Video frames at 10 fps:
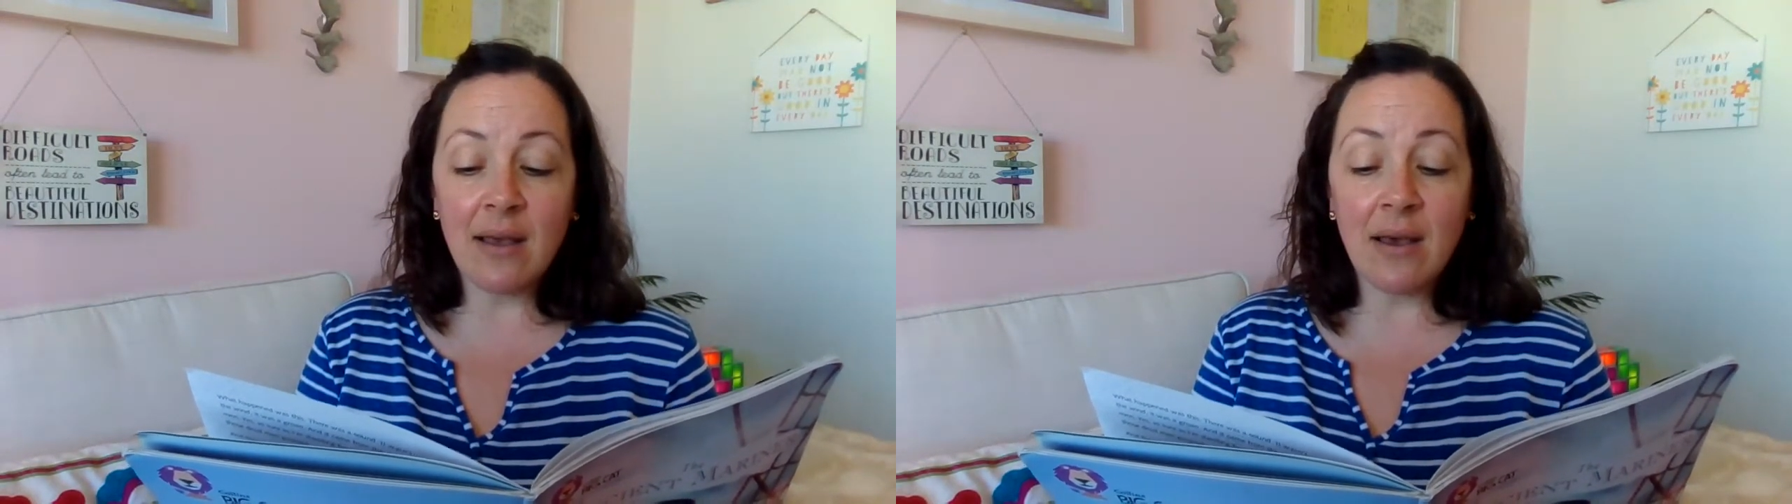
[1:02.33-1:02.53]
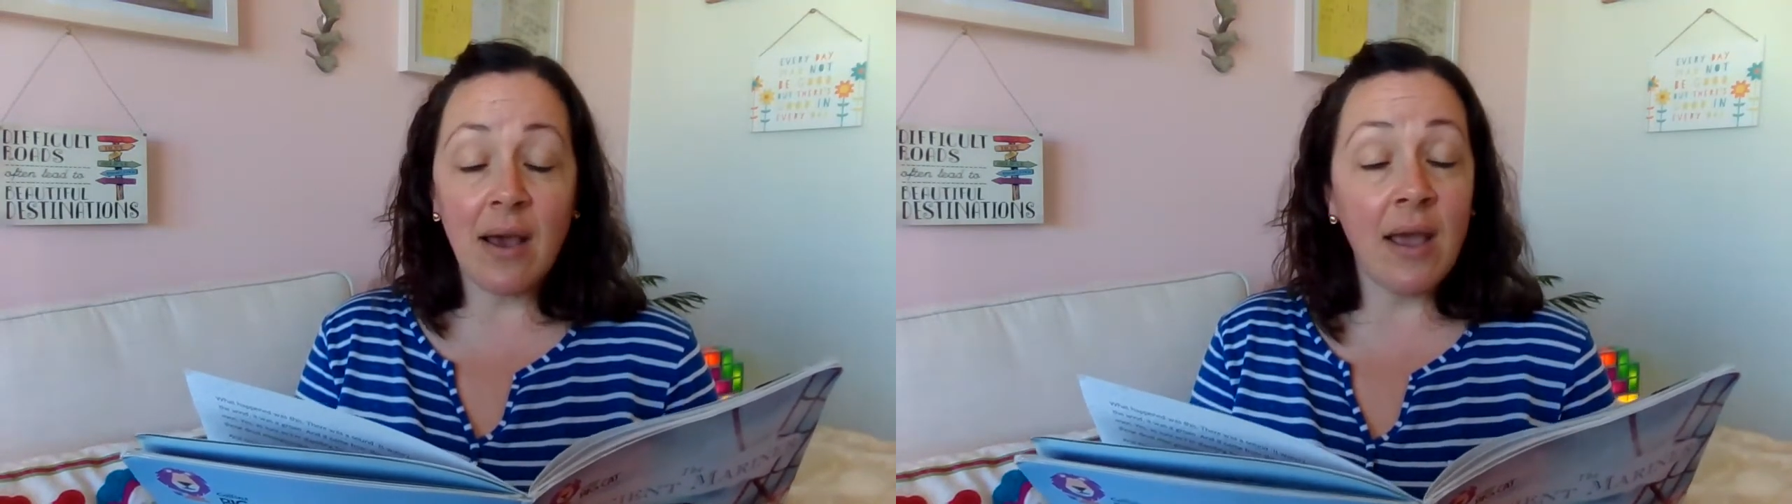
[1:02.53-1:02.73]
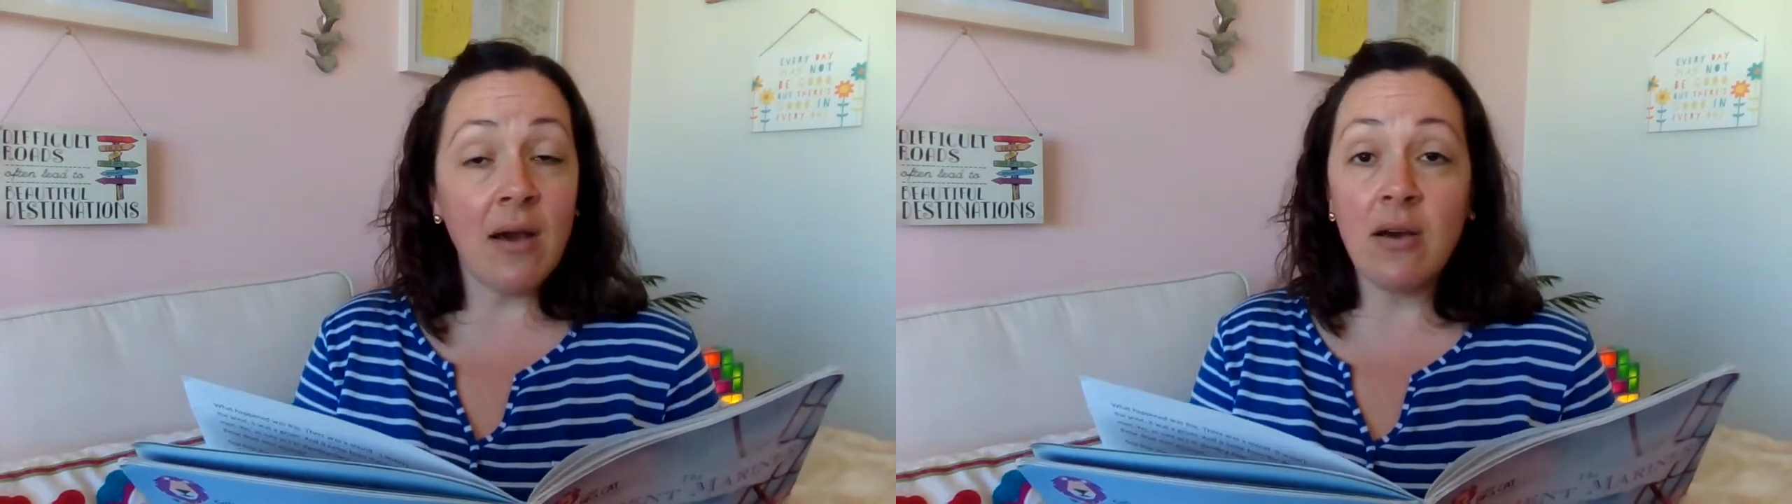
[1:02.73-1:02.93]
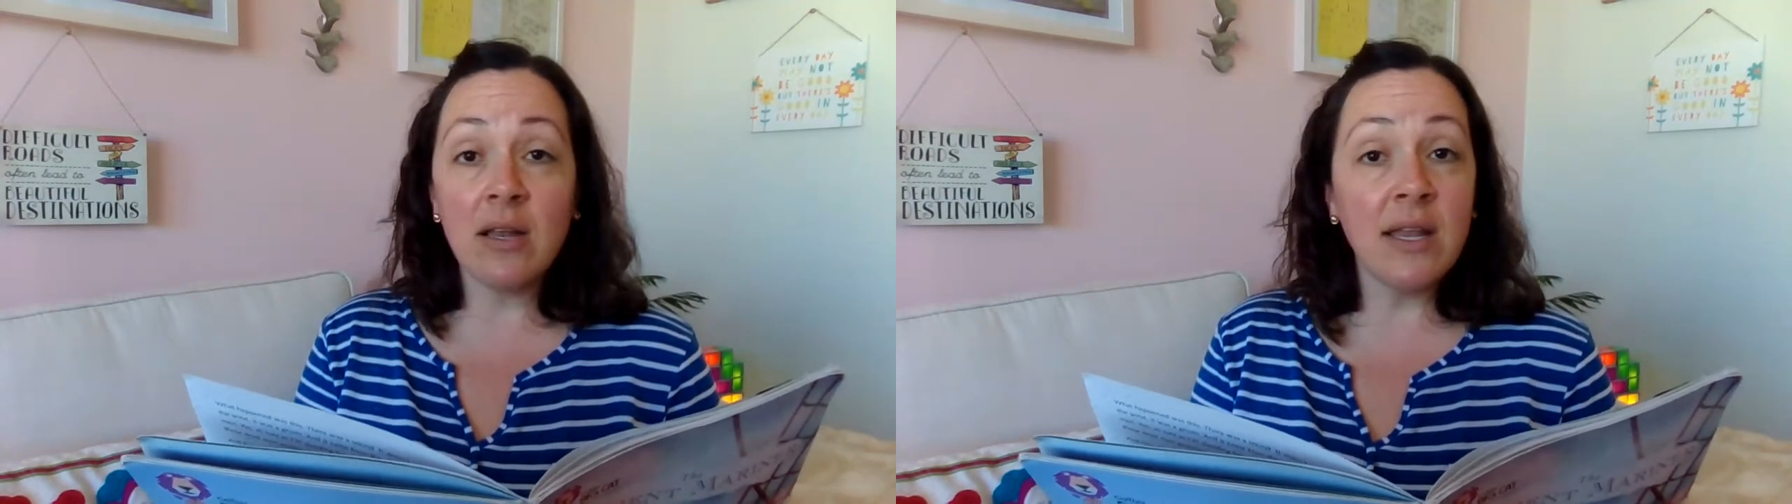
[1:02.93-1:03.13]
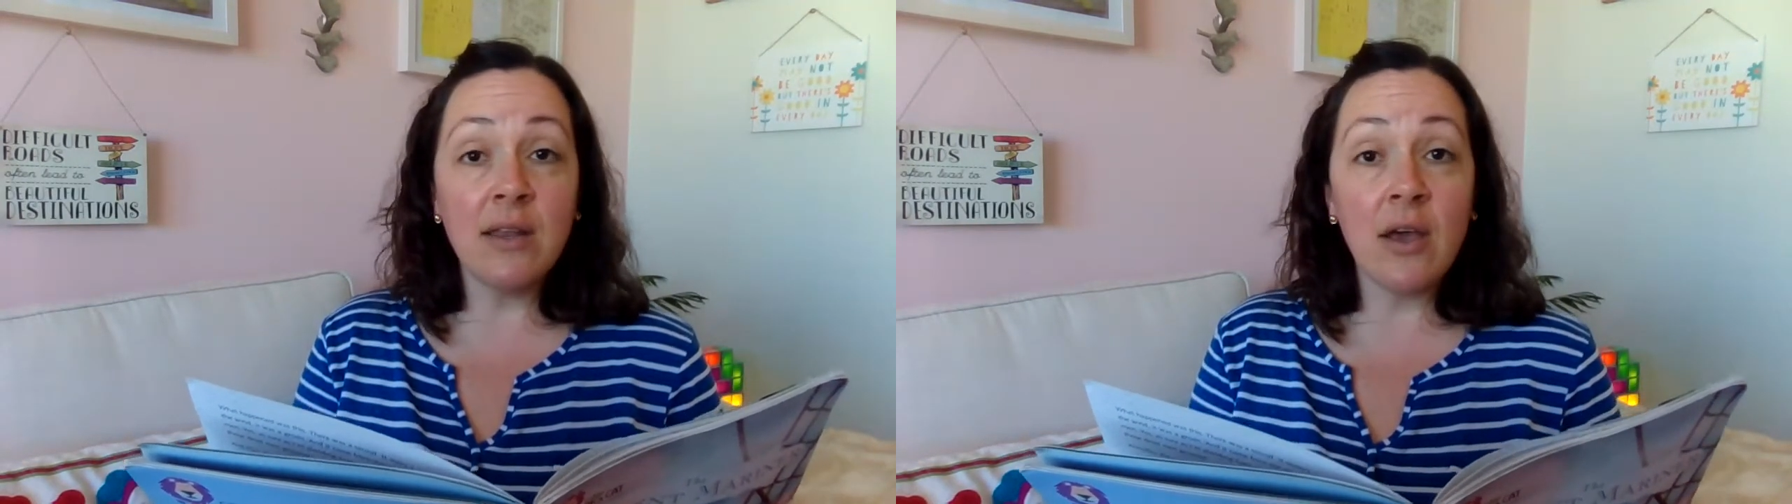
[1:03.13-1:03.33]
I
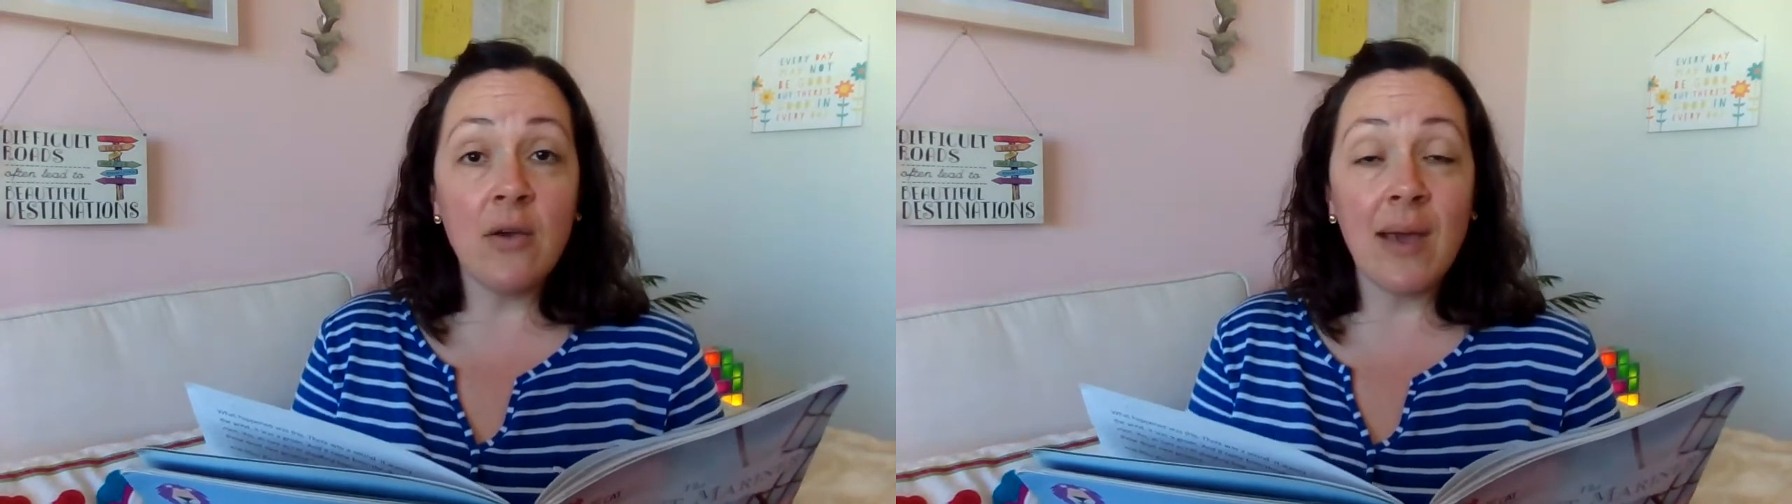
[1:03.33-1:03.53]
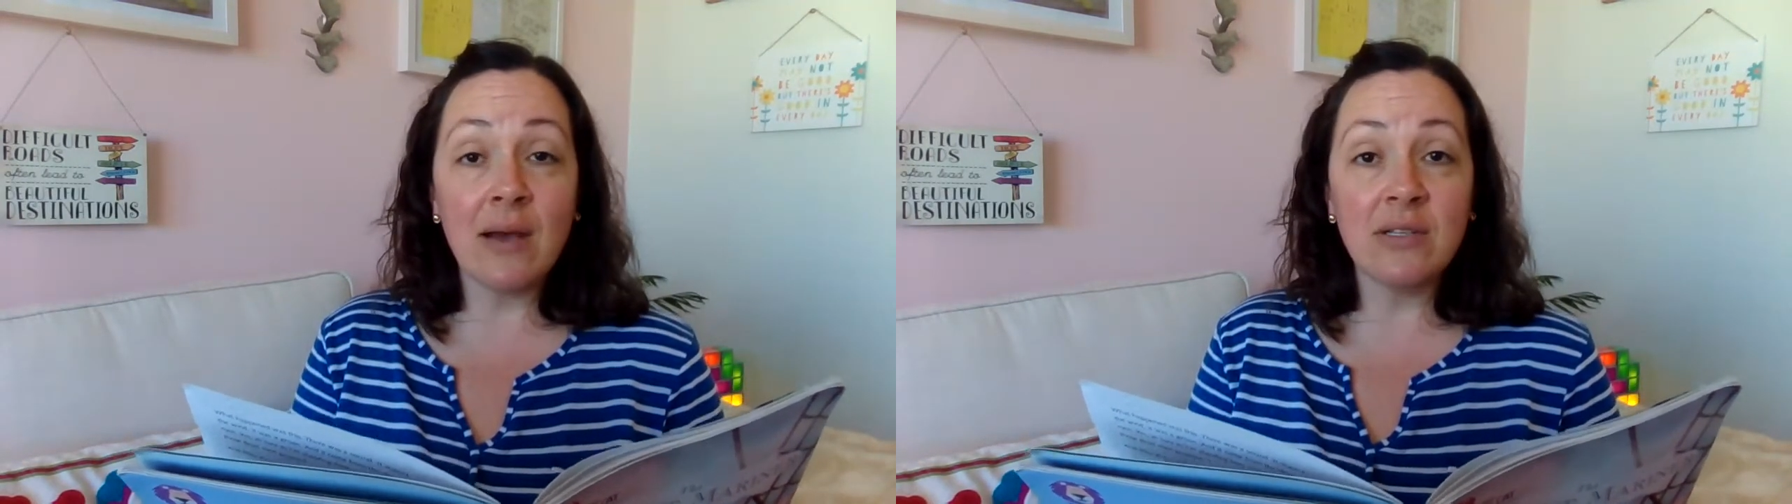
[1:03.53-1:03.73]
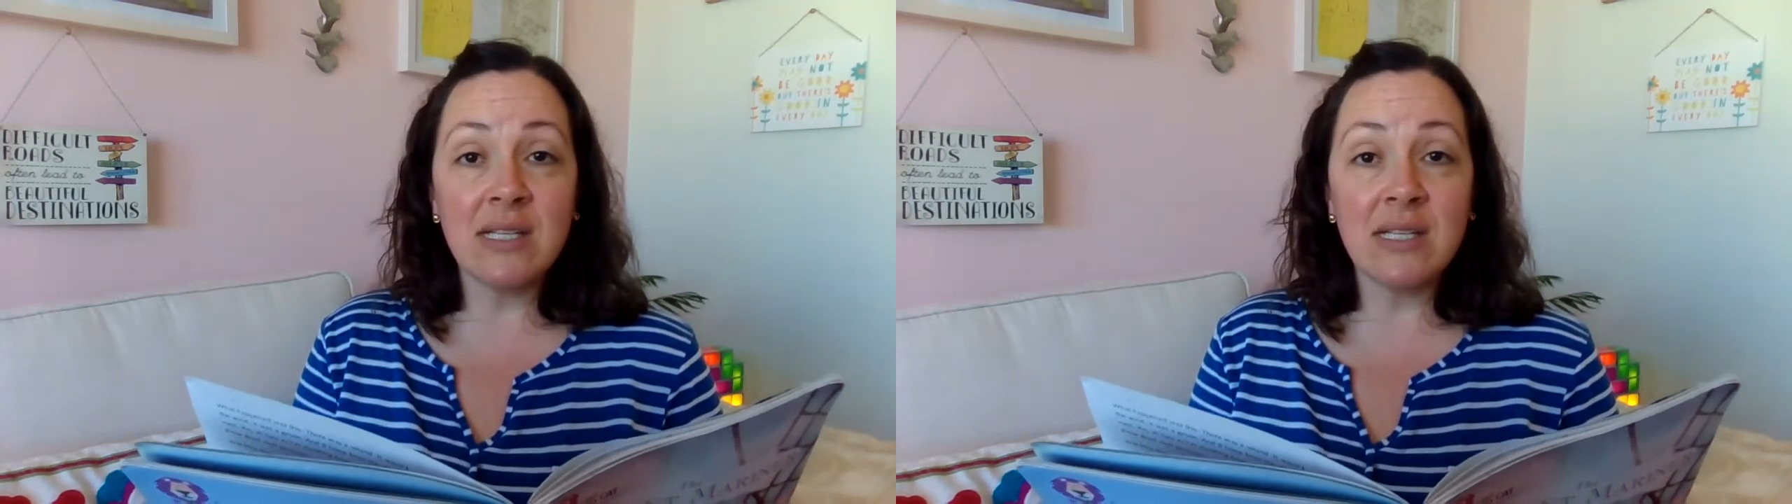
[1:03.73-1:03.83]
hardly know how to